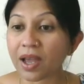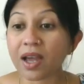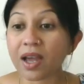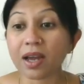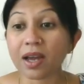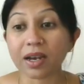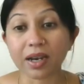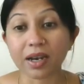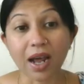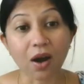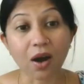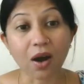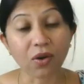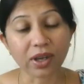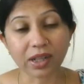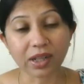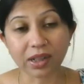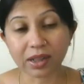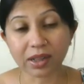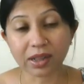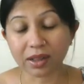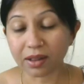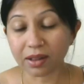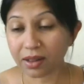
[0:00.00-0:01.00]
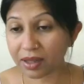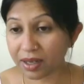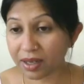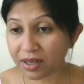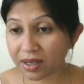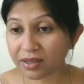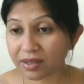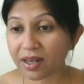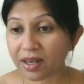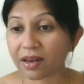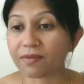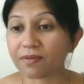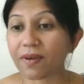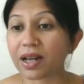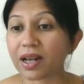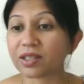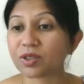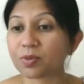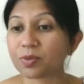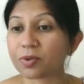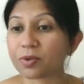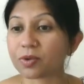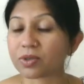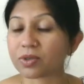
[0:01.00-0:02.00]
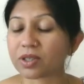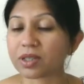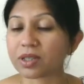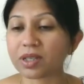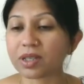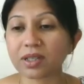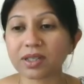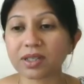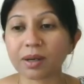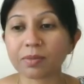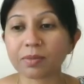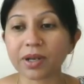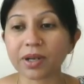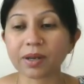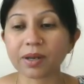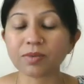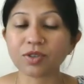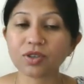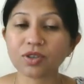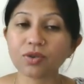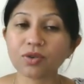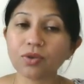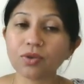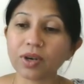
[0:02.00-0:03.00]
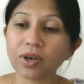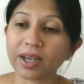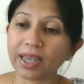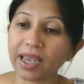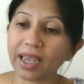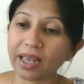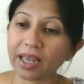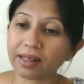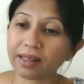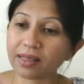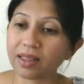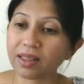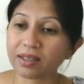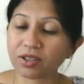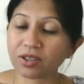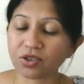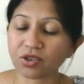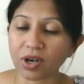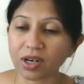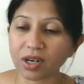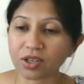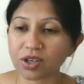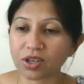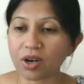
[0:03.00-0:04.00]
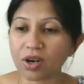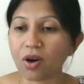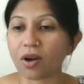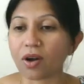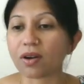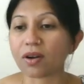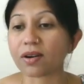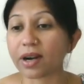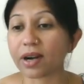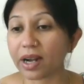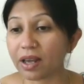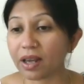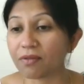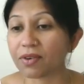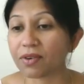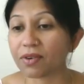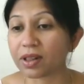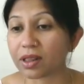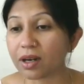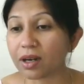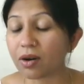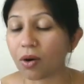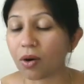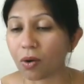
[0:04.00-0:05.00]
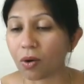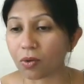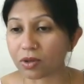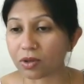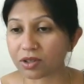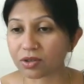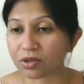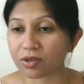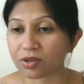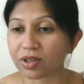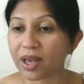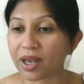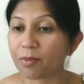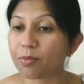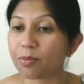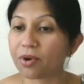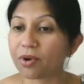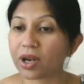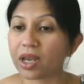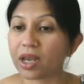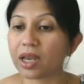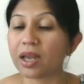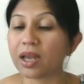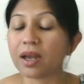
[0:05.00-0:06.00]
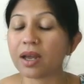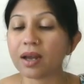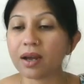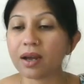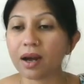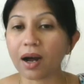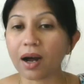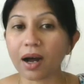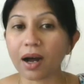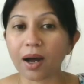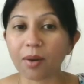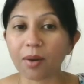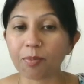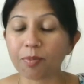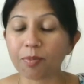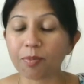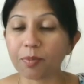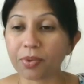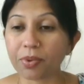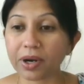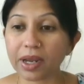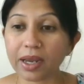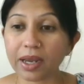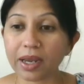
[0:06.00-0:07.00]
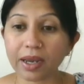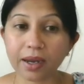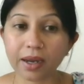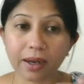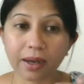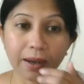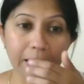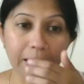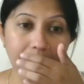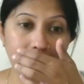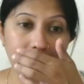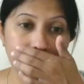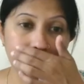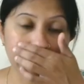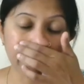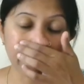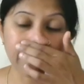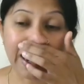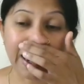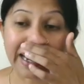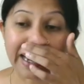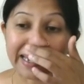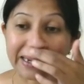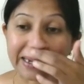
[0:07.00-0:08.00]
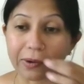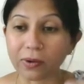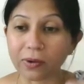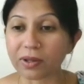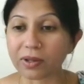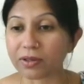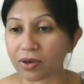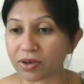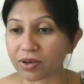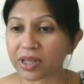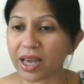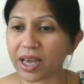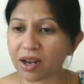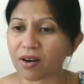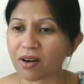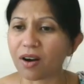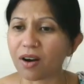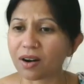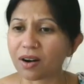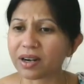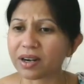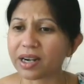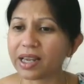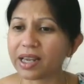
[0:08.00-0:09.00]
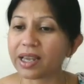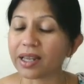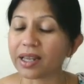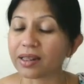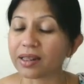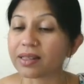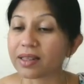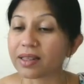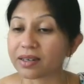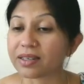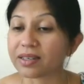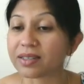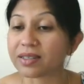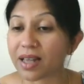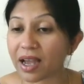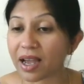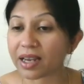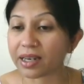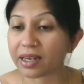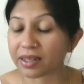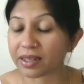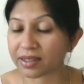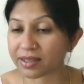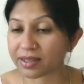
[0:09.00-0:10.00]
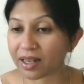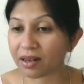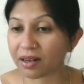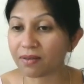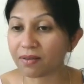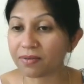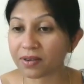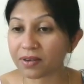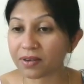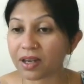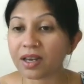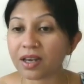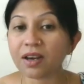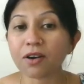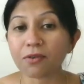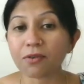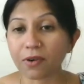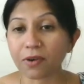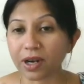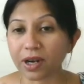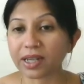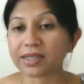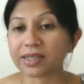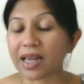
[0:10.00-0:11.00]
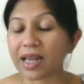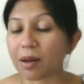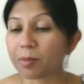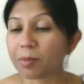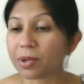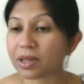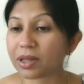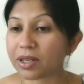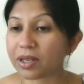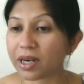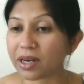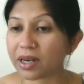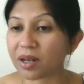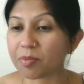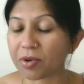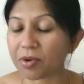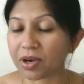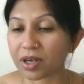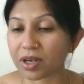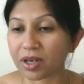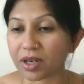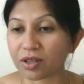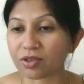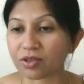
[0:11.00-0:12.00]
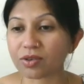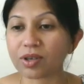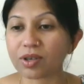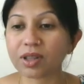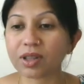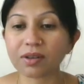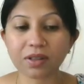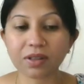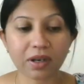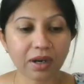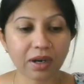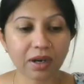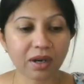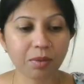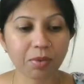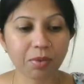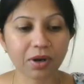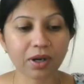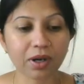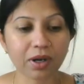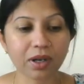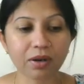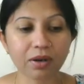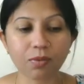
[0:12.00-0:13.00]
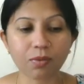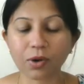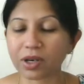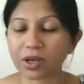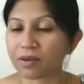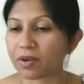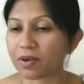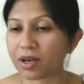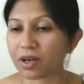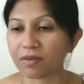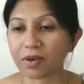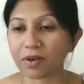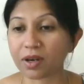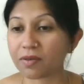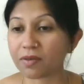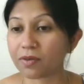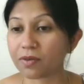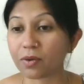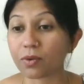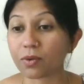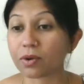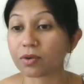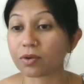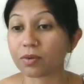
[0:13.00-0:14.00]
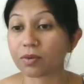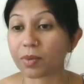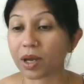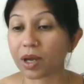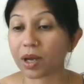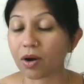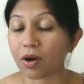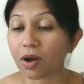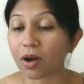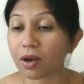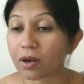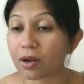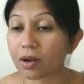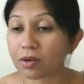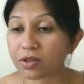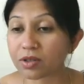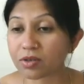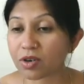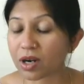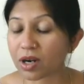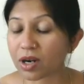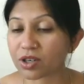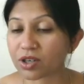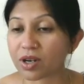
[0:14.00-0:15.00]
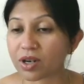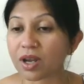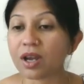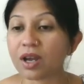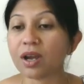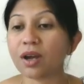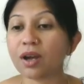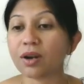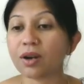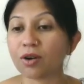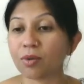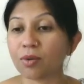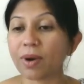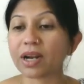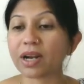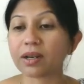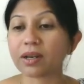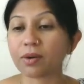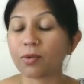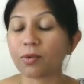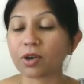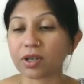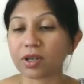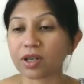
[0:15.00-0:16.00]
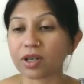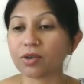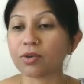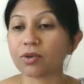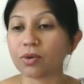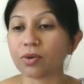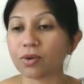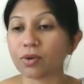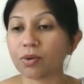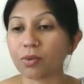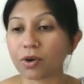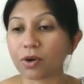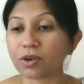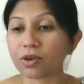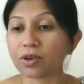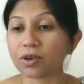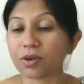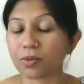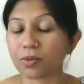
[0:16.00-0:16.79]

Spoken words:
Now in these advanced processes, sometimes you get the structure already with the holes. So they are defined holes, or they are already in the design itself. For example, 3D printing. So in the 3D printer, whatever, even if you want to make a hollow structure, no matter what do you